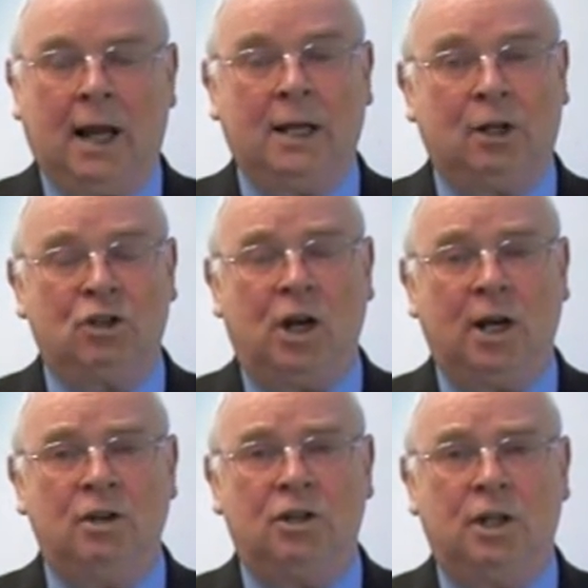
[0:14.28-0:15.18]
And yet
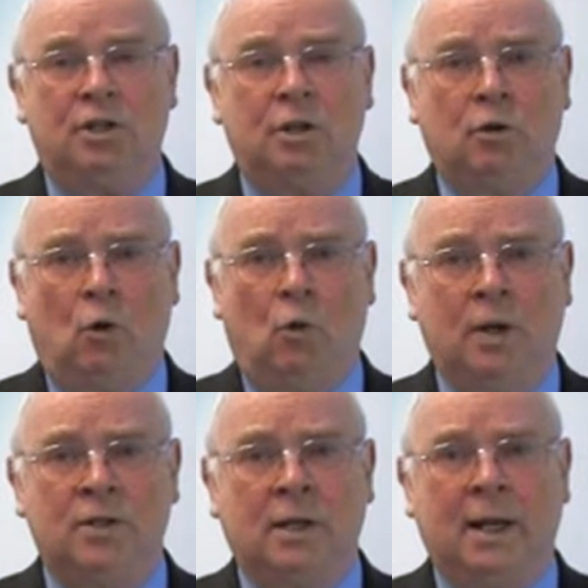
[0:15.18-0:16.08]
change isn't
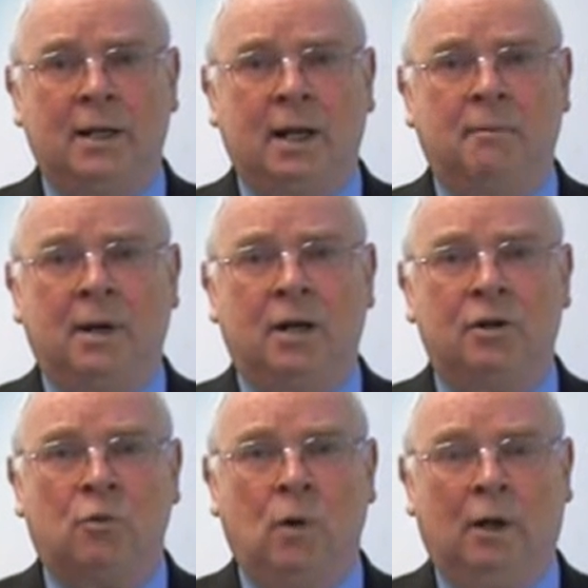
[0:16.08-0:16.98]
always led and
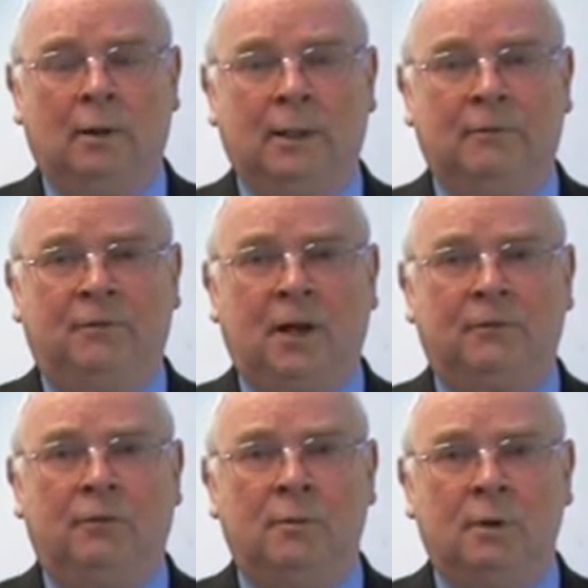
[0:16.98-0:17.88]
managed well. In
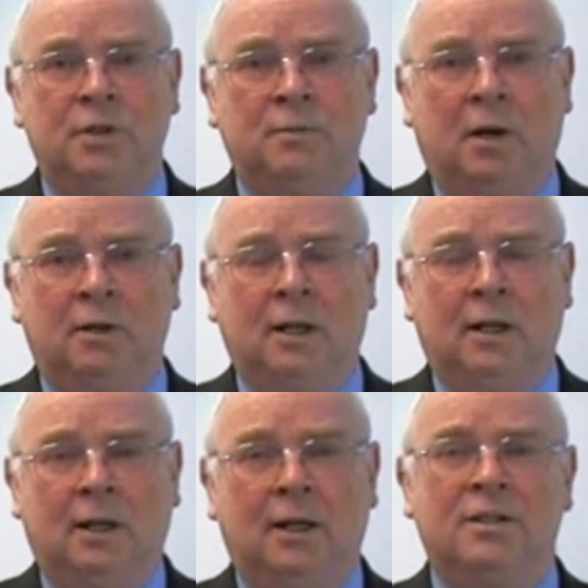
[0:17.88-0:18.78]
fact, for the most part,
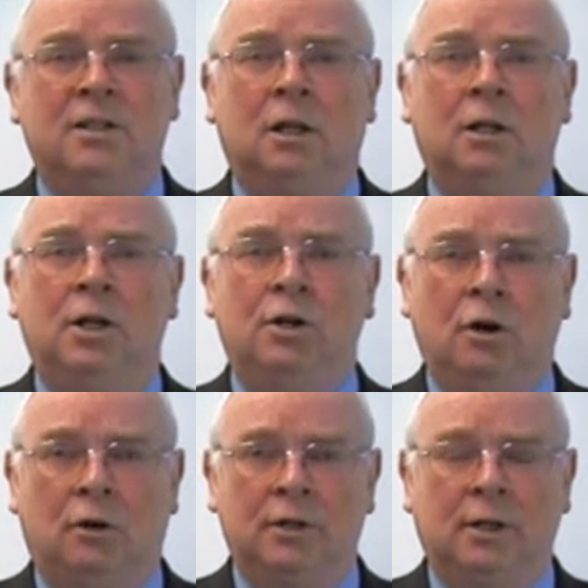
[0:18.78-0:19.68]
it is certainly
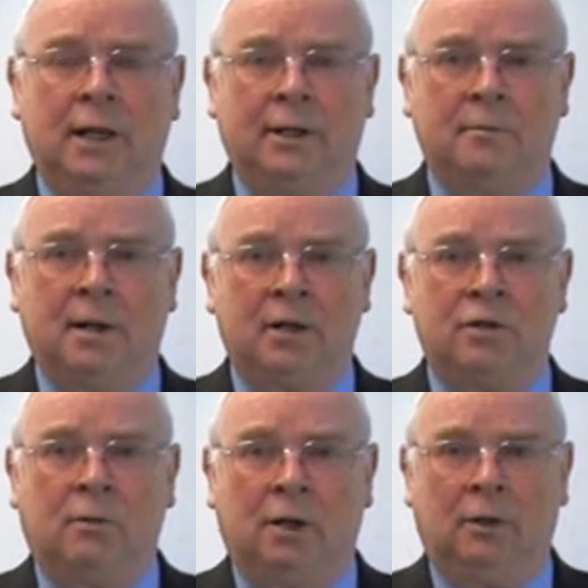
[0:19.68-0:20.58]
not led and
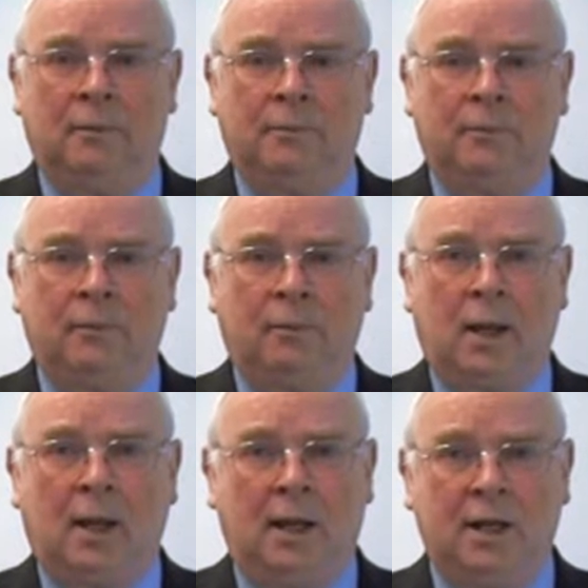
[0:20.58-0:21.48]
managed well.
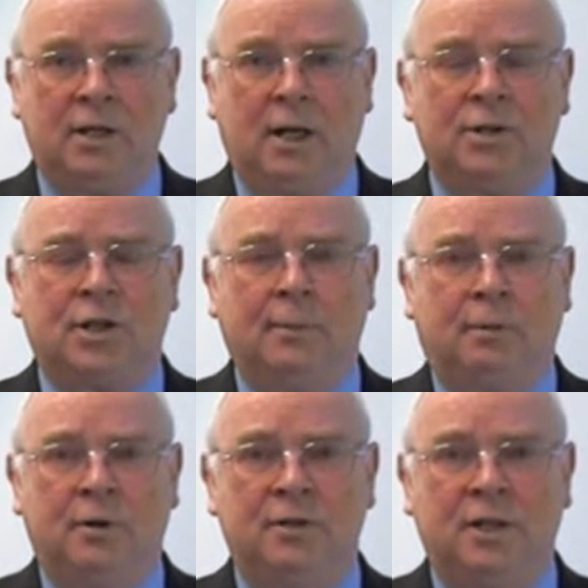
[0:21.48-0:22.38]
Here's an
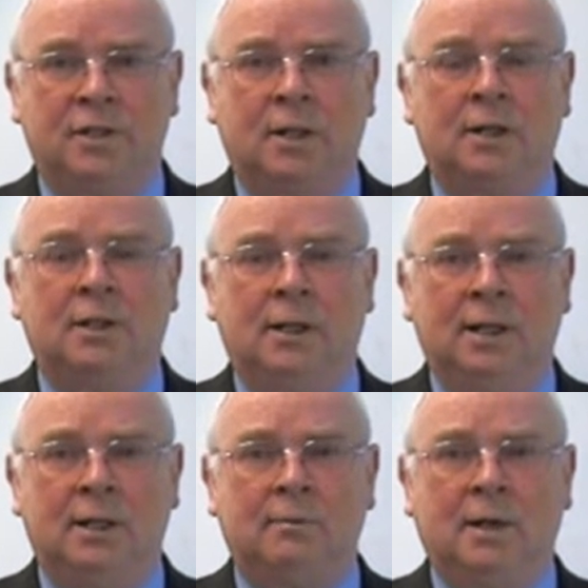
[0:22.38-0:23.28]
8-step process to
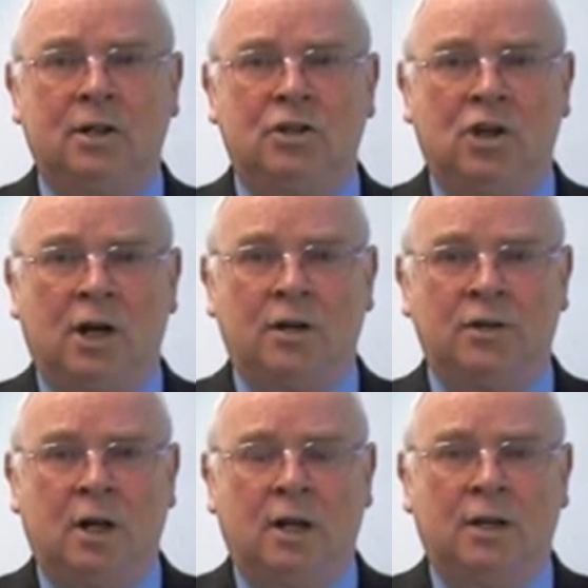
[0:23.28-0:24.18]
lead and manage
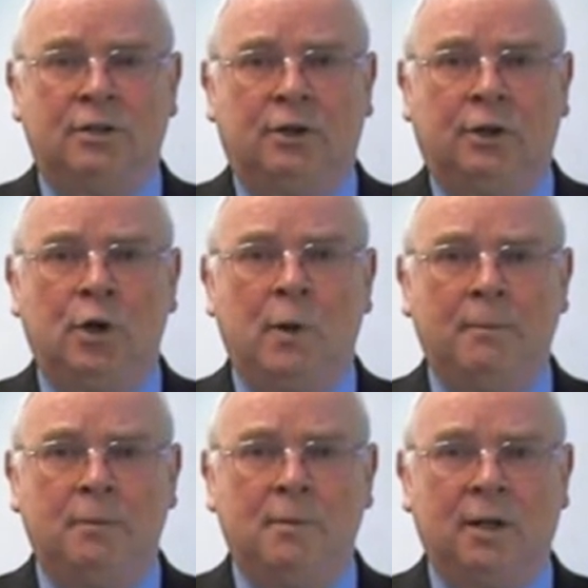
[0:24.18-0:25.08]
change so that you
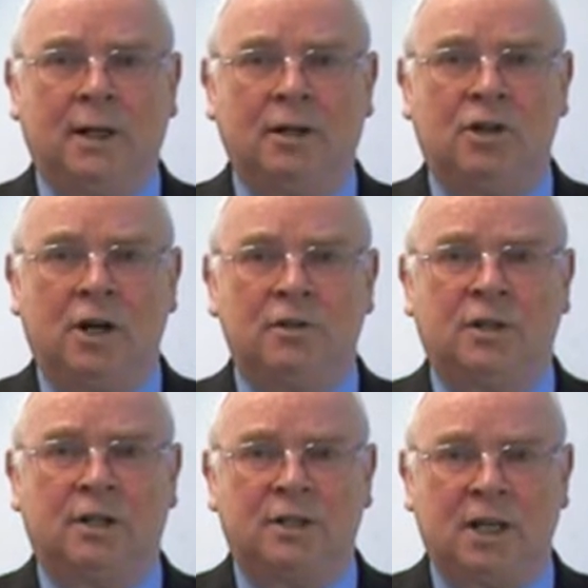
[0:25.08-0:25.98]
implement that change
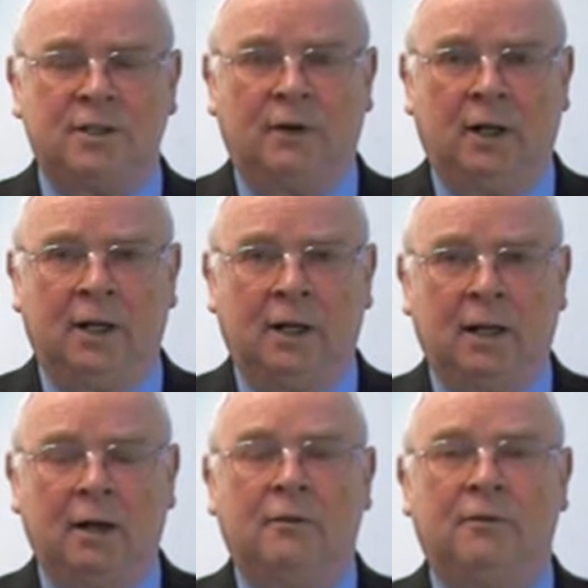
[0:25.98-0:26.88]
successfully
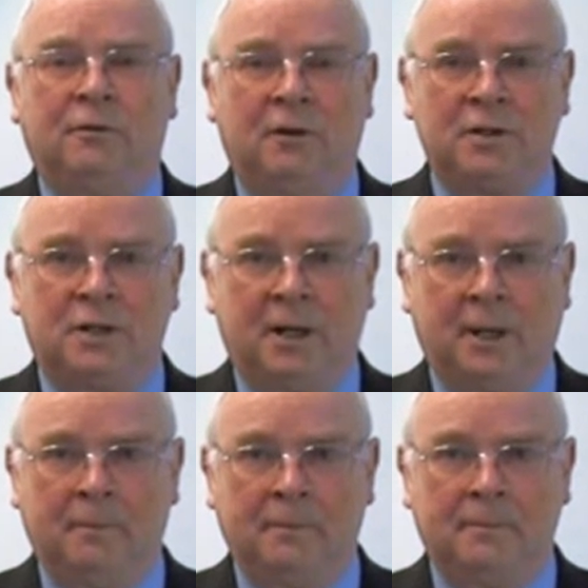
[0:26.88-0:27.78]
first
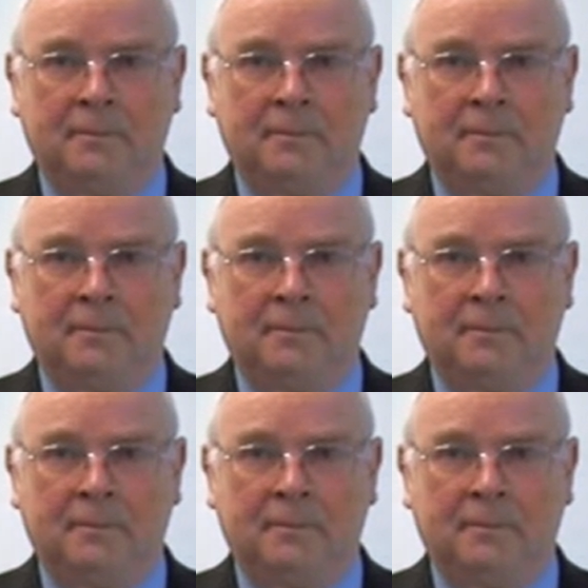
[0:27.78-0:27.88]
time.